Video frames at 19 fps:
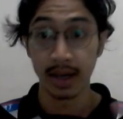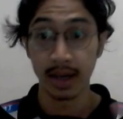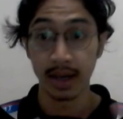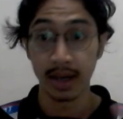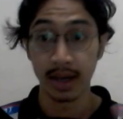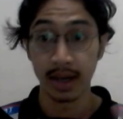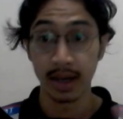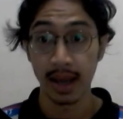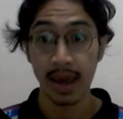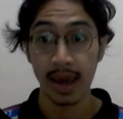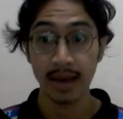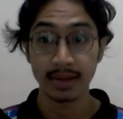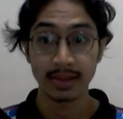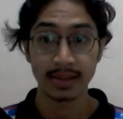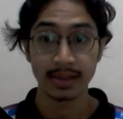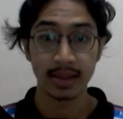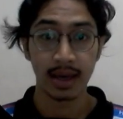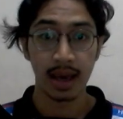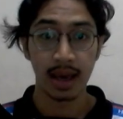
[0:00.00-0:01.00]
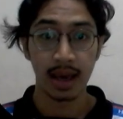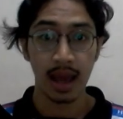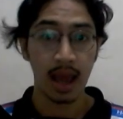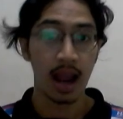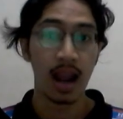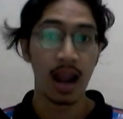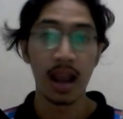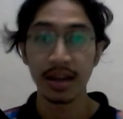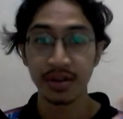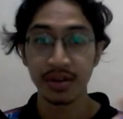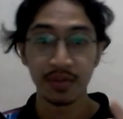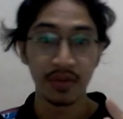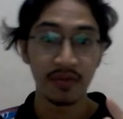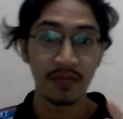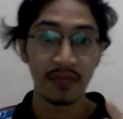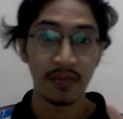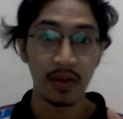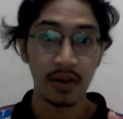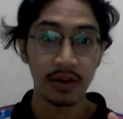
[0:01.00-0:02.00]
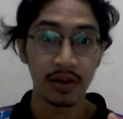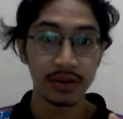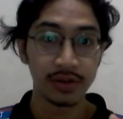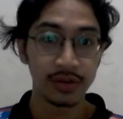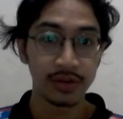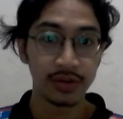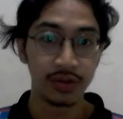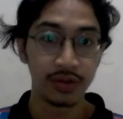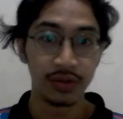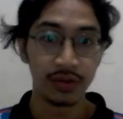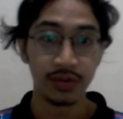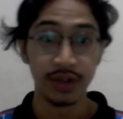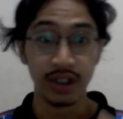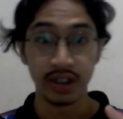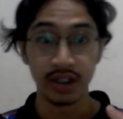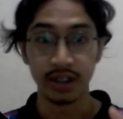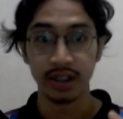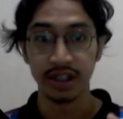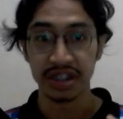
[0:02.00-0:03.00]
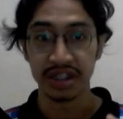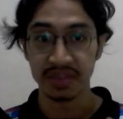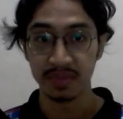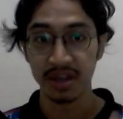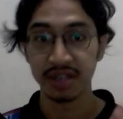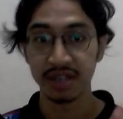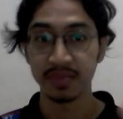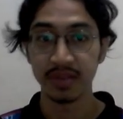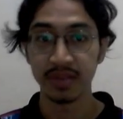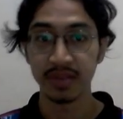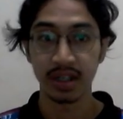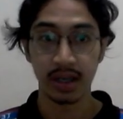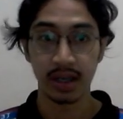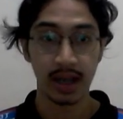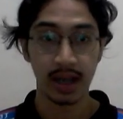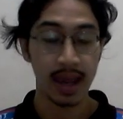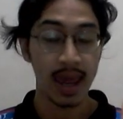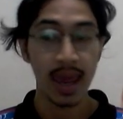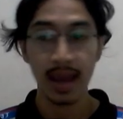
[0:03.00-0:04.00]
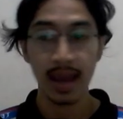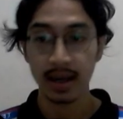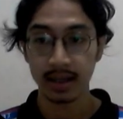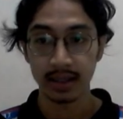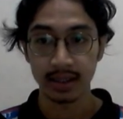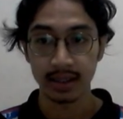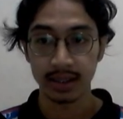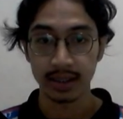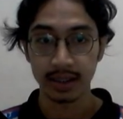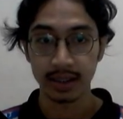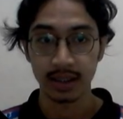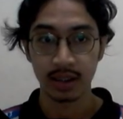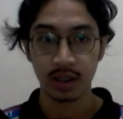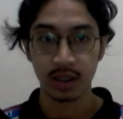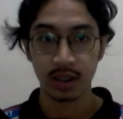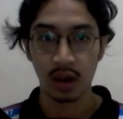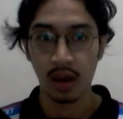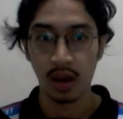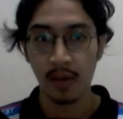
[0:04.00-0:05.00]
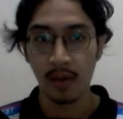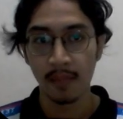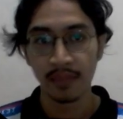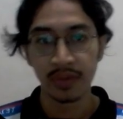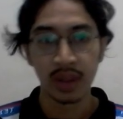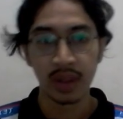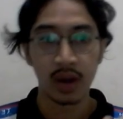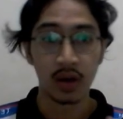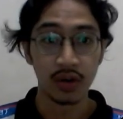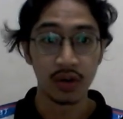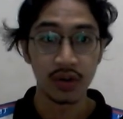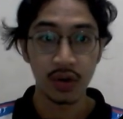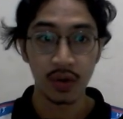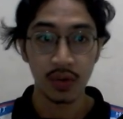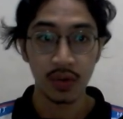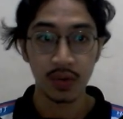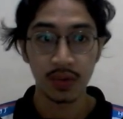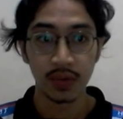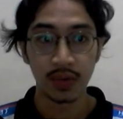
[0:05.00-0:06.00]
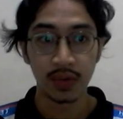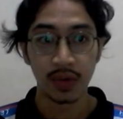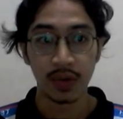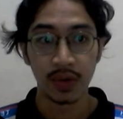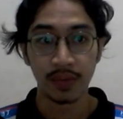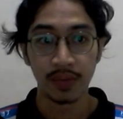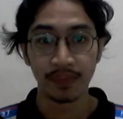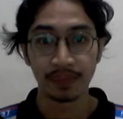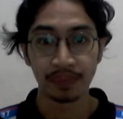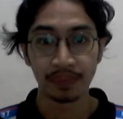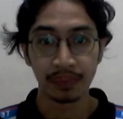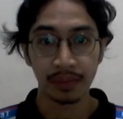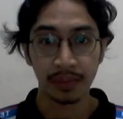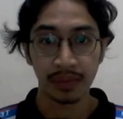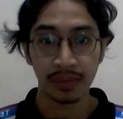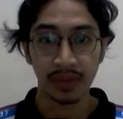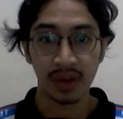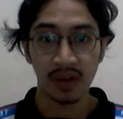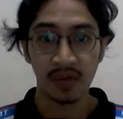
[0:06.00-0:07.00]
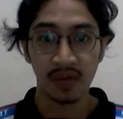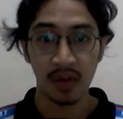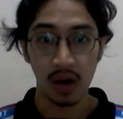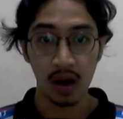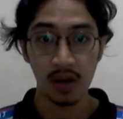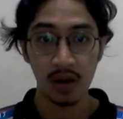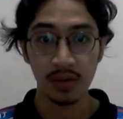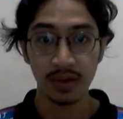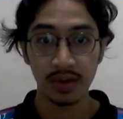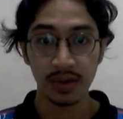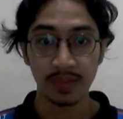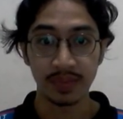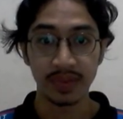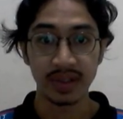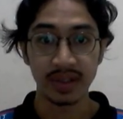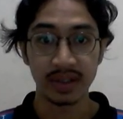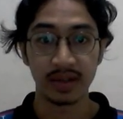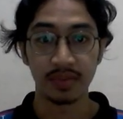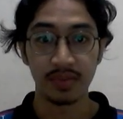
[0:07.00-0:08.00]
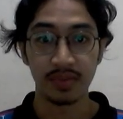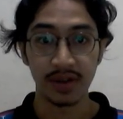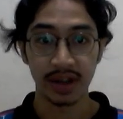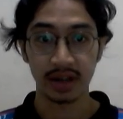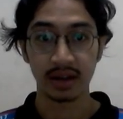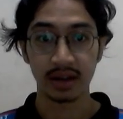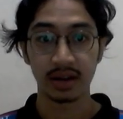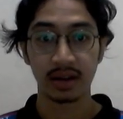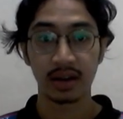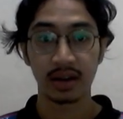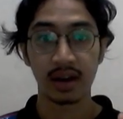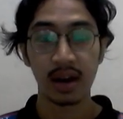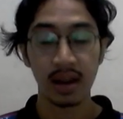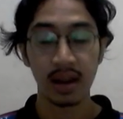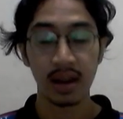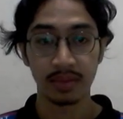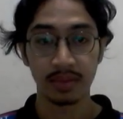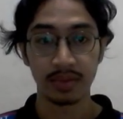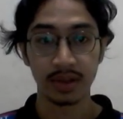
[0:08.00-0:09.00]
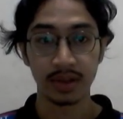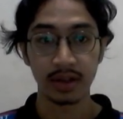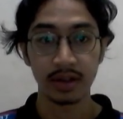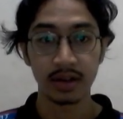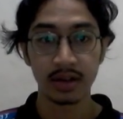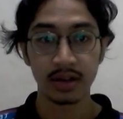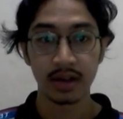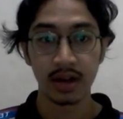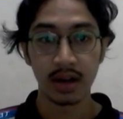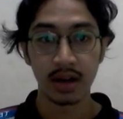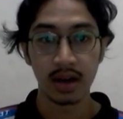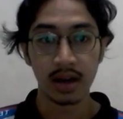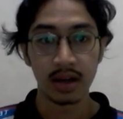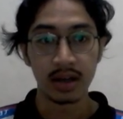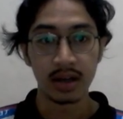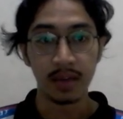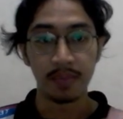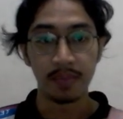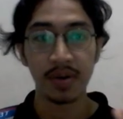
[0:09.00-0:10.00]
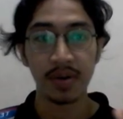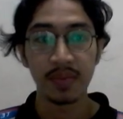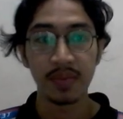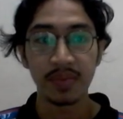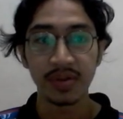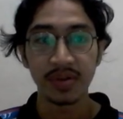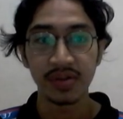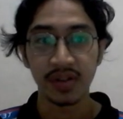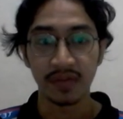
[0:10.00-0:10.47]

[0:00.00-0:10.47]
Next, let's move on to the displacement analysis. Also, for our piston brake caliper, the purpose of